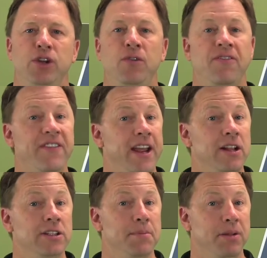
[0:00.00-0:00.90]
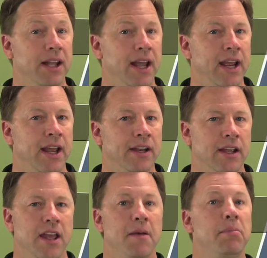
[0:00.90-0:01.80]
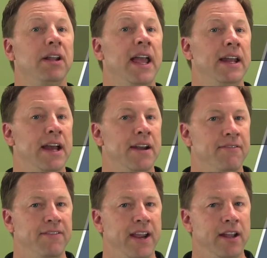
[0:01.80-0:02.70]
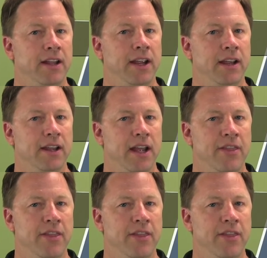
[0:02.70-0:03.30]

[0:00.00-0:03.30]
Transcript: you fail to plan, plan on failing.